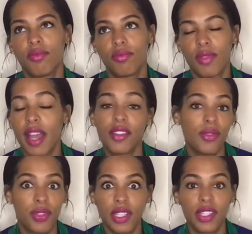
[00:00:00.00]
I
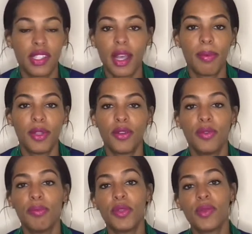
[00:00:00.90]
usually just upload
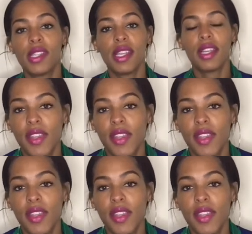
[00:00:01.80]
music.